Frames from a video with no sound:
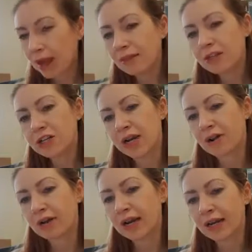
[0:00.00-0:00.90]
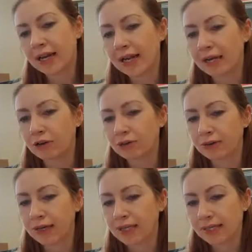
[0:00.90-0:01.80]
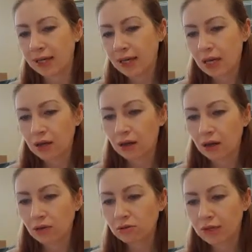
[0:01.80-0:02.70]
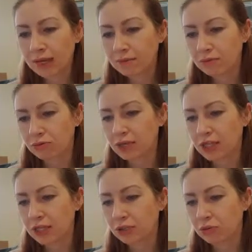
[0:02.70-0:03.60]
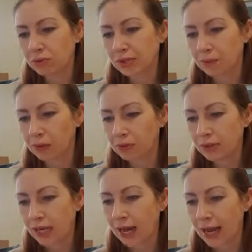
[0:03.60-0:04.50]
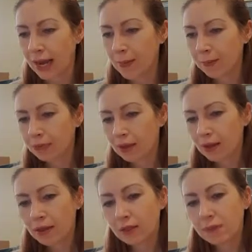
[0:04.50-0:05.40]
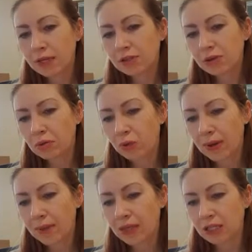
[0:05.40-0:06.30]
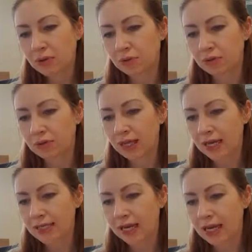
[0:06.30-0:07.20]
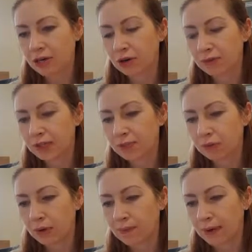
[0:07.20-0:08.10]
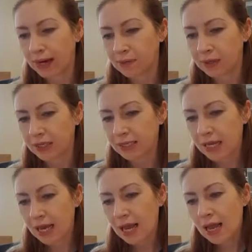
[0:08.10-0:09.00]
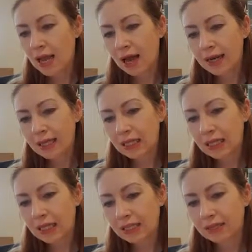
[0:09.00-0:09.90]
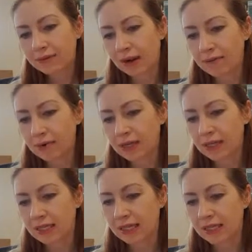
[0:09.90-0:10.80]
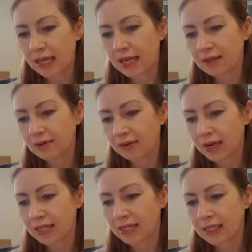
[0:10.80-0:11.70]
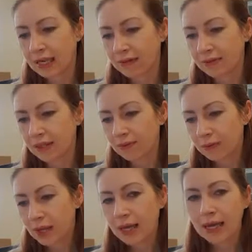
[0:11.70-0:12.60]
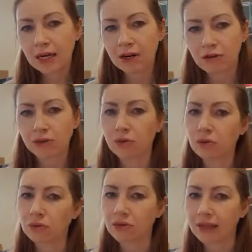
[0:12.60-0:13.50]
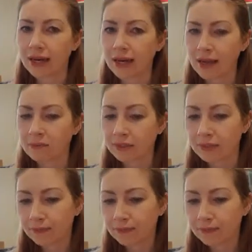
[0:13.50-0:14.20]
and the cherry and ginkgo trees, gnarled limbs reaching towards the blue sky. The buds on a weeping spruce cascade over a small embankment, a little hint of life beneath the desiccated vines and leaves. He knows all their names.